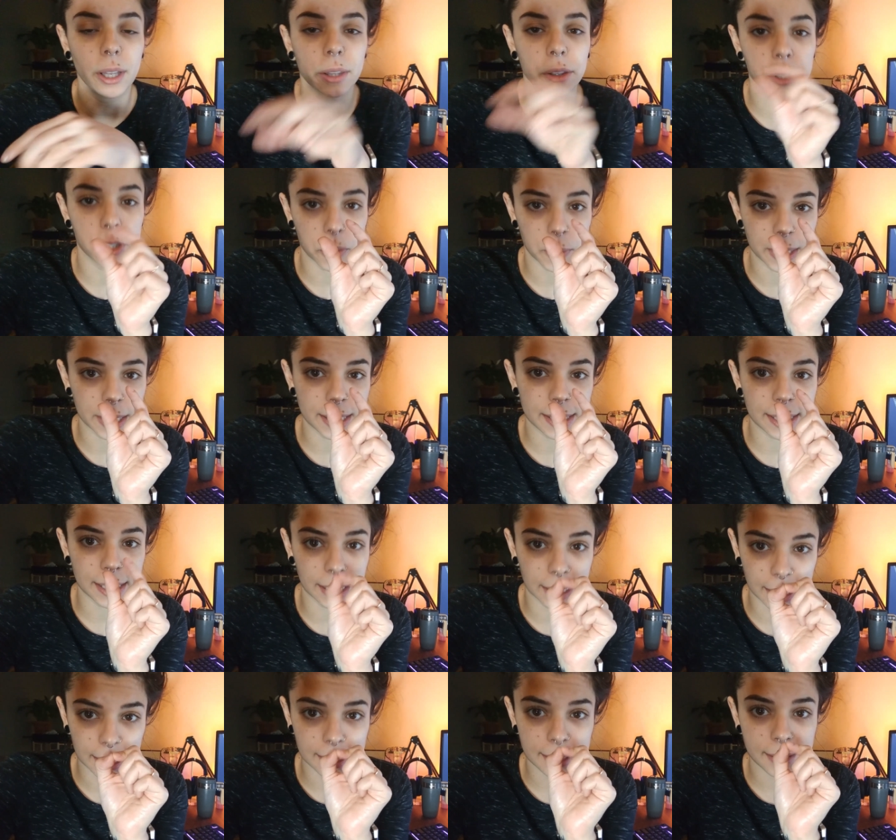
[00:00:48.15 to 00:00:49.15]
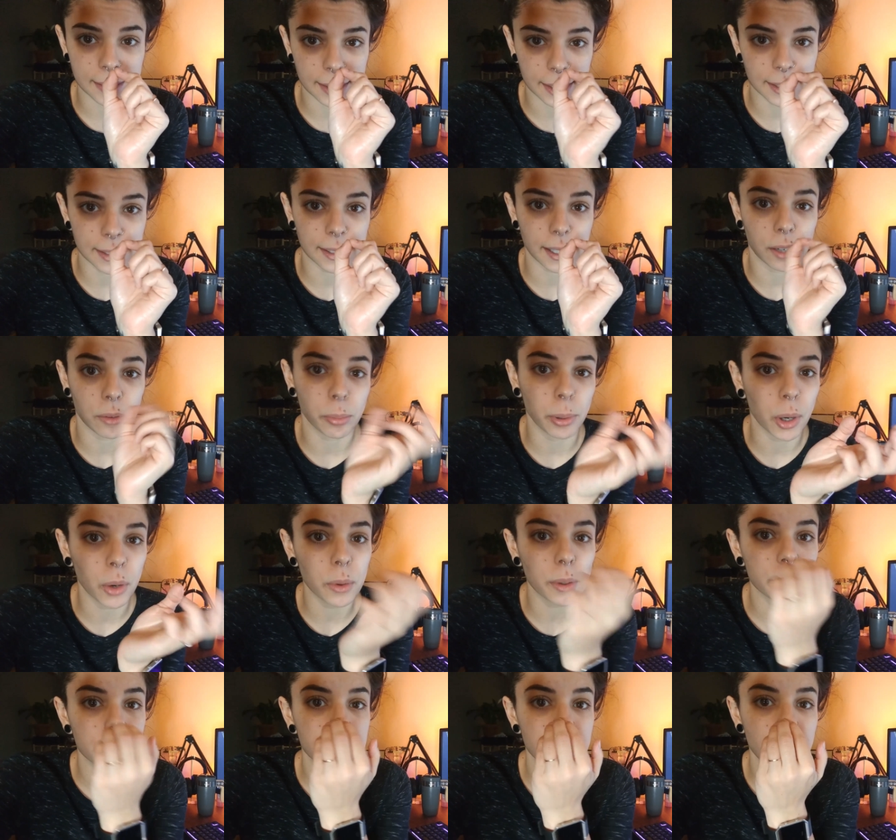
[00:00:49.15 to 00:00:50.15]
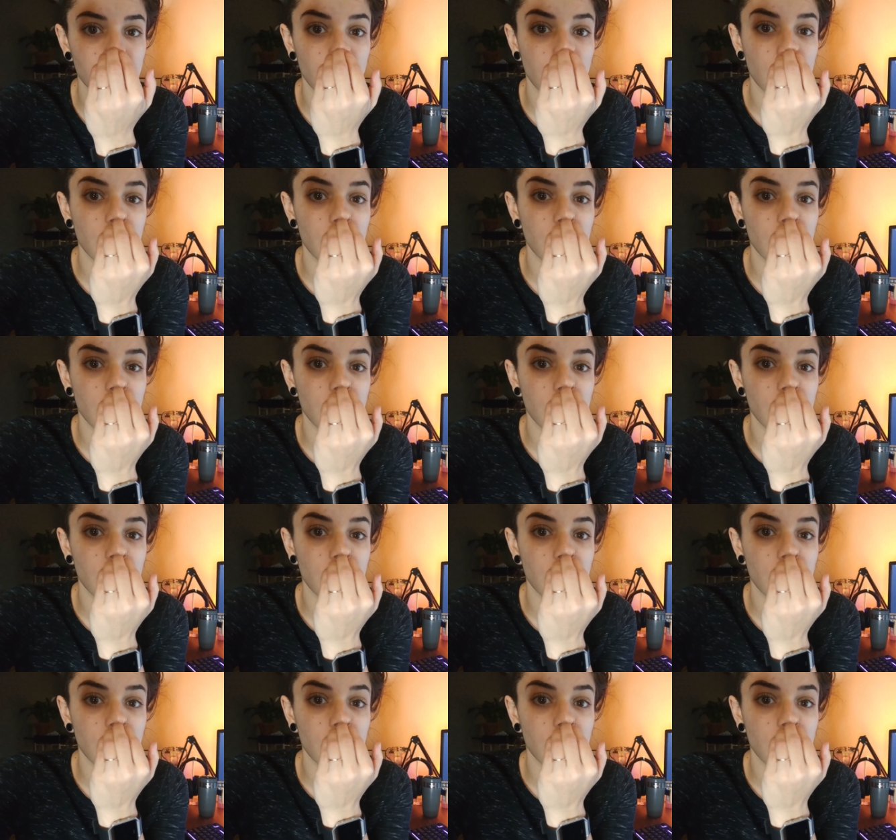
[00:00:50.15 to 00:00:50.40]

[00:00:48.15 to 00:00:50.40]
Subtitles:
and they're doing slits instead of pokes.